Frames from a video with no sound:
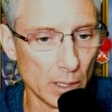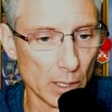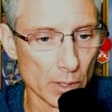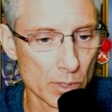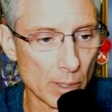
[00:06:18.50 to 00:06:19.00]

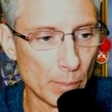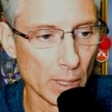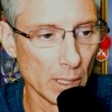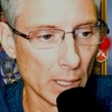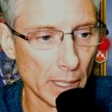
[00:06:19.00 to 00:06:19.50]

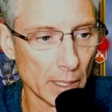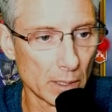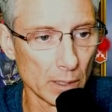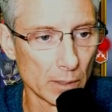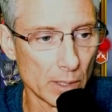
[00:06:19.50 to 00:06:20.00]
somebody
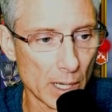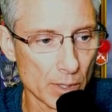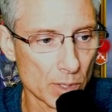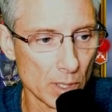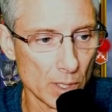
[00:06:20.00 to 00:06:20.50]
like
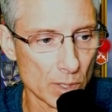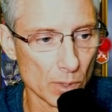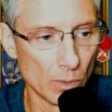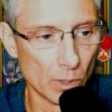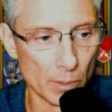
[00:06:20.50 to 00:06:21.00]
Narcissus
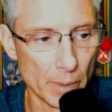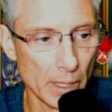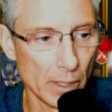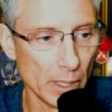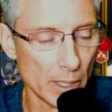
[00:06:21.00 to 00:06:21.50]
or
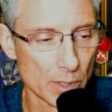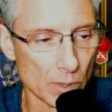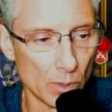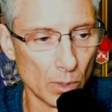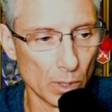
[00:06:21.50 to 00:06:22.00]
Marius
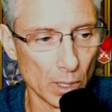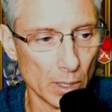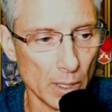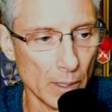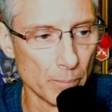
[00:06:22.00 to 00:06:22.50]
or
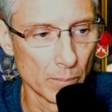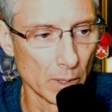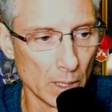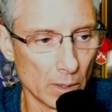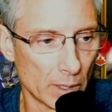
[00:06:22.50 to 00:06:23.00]

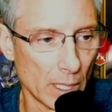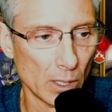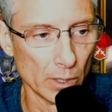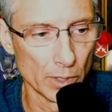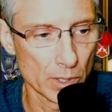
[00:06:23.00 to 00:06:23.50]

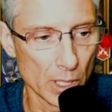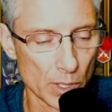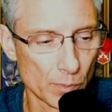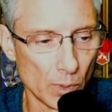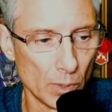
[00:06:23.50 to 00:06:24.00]
Geralt, in this
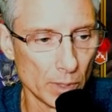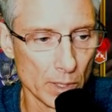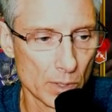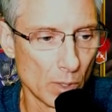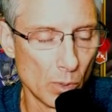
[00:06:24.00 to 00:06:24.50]
case, Frolny.
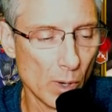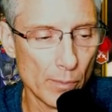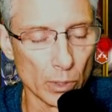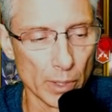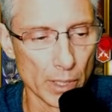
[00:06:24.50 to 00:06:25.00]
So
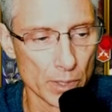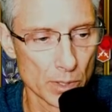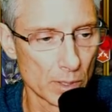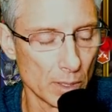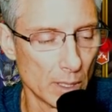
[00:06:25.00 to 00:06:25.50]
whoever
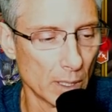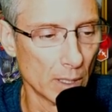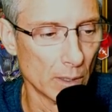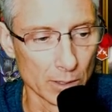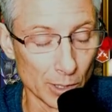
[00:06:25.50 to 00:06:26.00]
is,
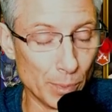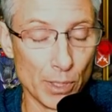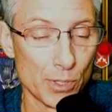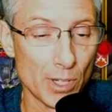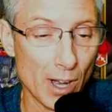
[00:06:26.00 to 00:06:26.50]
could be
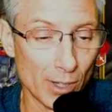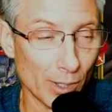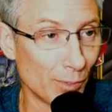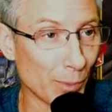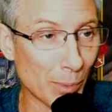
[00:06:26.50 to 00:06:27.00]
your starter
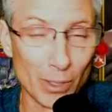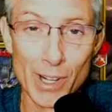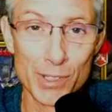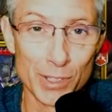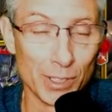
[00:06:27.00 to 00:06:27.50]
if you're
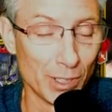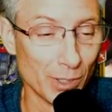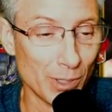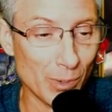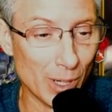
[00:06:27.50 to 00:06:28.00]
progressing and
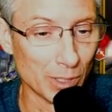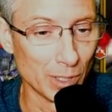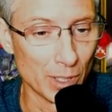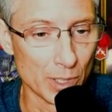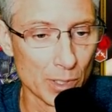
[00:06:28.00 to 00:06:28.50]
you're new
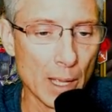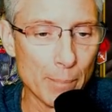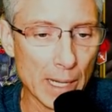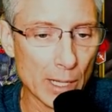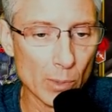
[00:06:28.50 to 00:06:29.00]
watching this. I
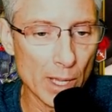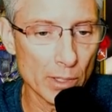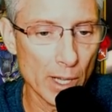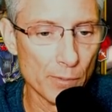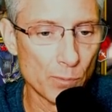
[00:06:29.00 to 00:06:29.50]
mean, I'd
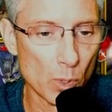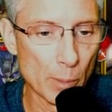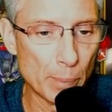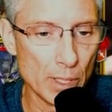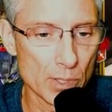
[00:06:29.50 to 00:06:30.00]
rather have 4
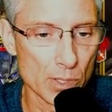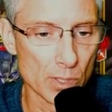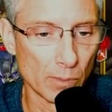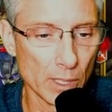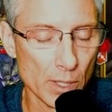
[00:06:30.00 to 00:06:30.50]
pieces
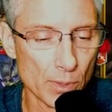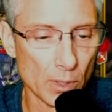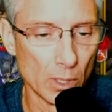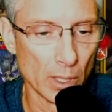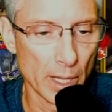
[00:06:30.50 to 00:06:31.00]
of
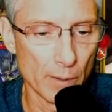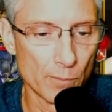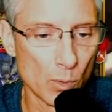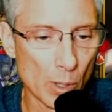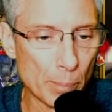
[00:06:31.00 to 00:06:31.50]
lethal and
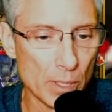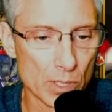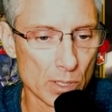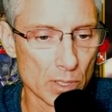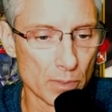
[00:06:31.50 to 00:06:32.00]
4
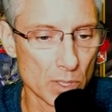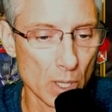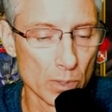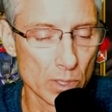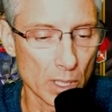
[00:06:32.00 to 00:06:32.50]
pieces of
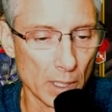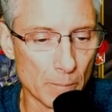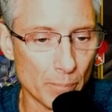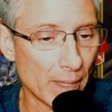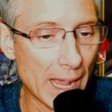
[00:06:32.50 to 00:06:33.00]
stone skin.
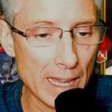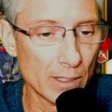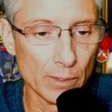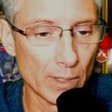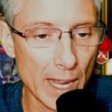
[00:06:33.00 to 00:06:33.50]
I
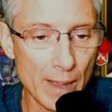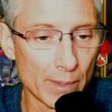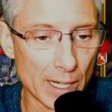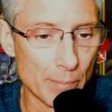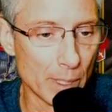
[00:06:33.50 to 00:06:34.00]
don't even have
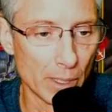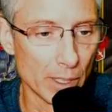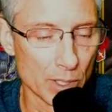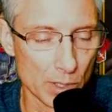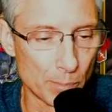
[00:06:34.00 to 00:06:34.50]
that on
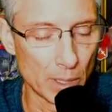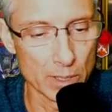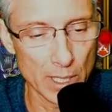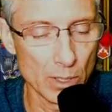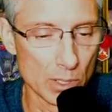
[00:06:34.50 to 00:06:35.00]
Marius
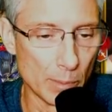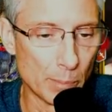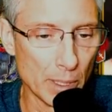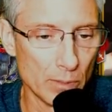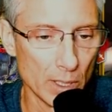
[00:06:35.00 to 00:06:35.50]
because I use them in
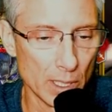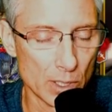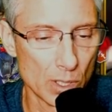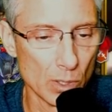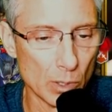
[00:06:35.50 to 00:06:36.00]

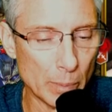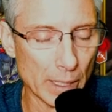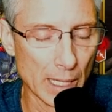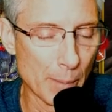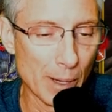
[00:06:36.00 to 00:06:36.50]
PvE too,
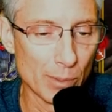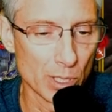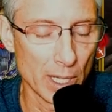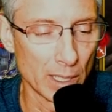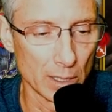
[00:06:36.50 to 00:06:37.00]
but I probably
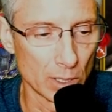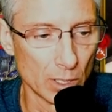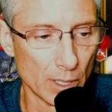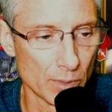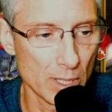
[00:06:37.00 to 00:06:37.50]
just can't get good
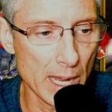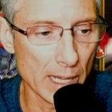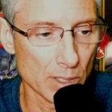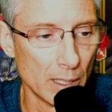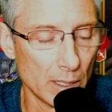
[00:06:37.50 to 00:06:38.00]
enough
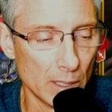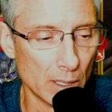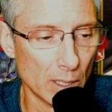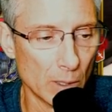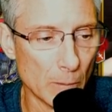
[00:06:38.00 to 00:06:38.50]
stats,
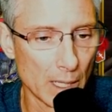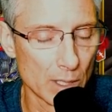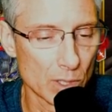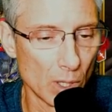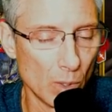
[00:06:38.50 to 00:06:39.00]

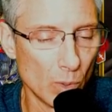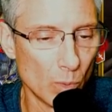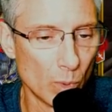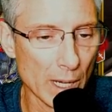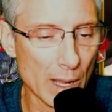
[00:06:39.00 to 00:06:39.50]
So
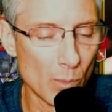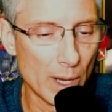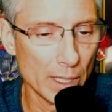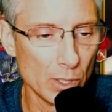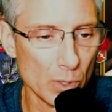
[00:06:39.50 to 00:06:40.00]
would I
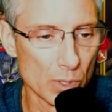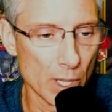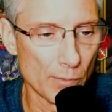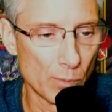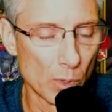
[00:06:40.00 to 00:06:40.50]
want to use
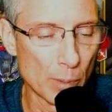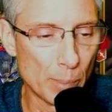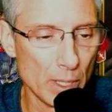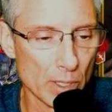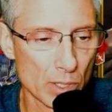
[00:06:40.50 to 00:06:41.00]
a
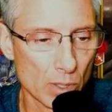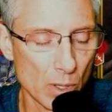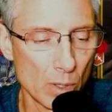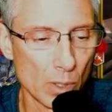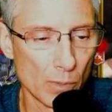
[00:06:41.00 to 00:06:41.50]
4-piece
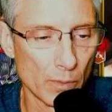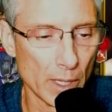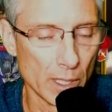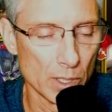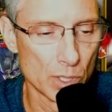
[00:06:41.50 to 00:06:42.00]

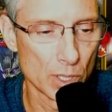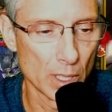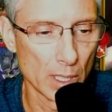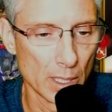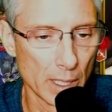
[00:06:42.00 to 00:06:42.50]
chronophage
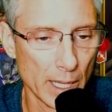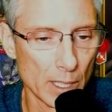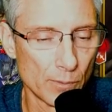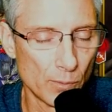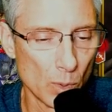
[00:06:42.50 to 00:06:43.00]

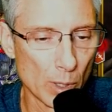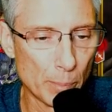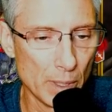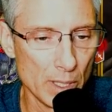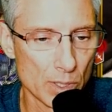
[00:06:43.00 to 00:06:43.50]
and a
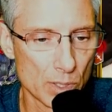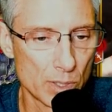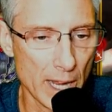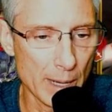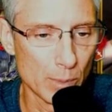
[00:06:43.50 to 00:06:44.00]
4-piece
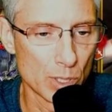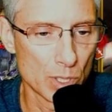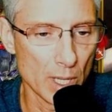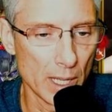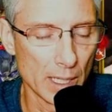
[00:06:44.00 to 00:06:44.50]
damage
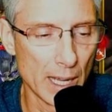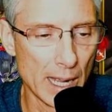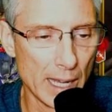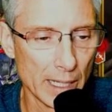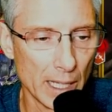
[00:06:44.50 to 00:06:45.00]
set
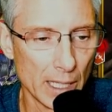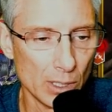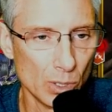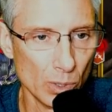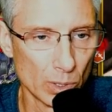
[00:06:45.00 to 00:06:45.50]
on a
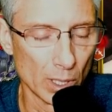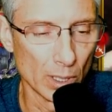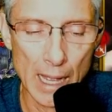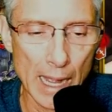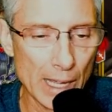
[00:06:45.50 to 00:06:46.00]

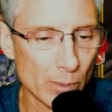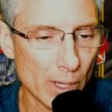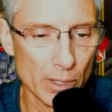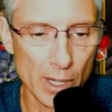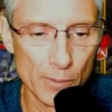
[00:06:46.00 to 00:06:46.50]
nuker? I'd
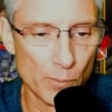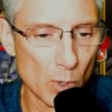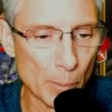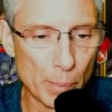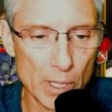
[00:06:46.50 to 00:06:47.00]
rather have
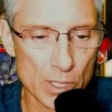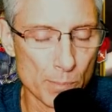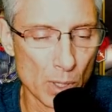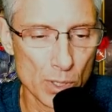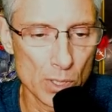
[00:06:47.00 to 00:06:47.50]
4-piece
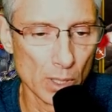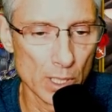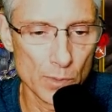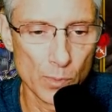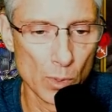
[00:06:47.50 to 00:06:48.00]

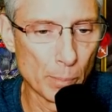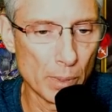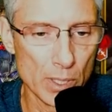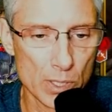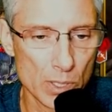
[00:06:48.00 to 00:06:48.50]
merciless,
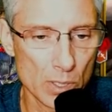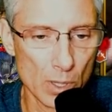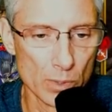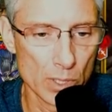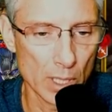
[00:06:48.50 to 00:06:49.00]
4-piece
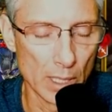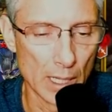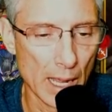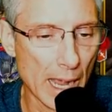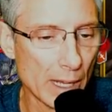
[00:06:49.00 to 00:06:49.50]
stone skin.
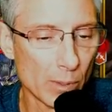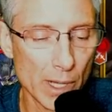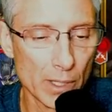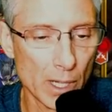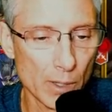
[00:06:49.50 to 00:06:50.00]
I'd
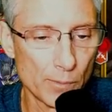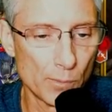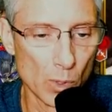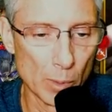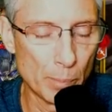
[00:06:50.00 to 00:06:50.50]
rather have
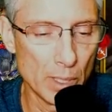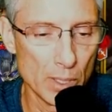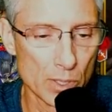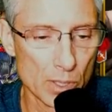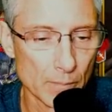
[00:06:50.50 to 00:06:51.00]

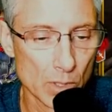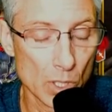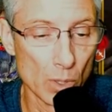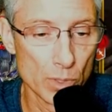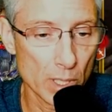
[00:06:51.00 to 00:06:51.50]
4-piece
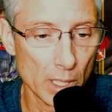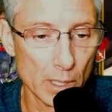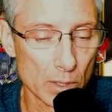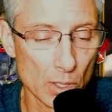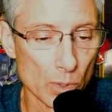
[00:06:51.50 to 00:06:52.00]
stone
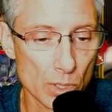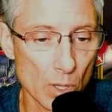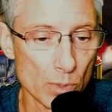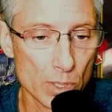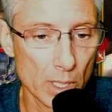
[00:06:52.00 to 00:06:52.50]
skin, so
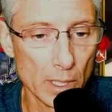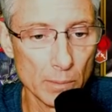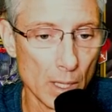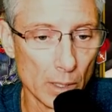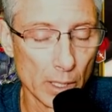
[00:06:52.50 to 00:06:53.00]
stone
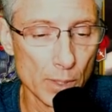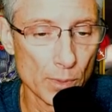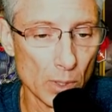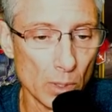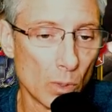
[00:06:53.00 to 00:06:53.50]
skin
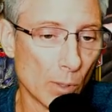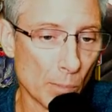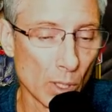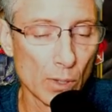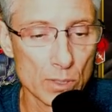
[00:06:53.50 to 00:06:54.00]
lethal or
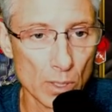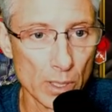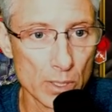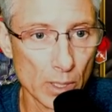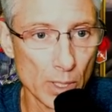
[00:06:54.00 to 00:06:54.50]

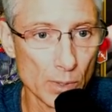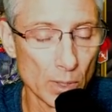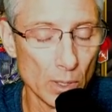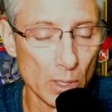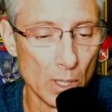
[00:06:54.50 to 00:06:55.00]
merciless
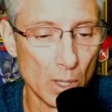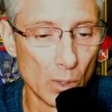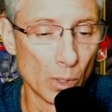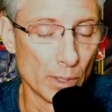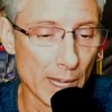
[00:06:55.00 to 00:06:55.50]
lethal
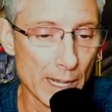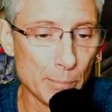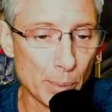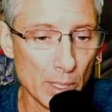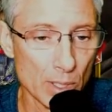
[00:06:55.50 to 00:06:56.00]
or
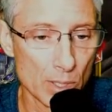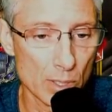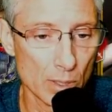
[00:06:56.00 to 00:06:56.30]
9-piece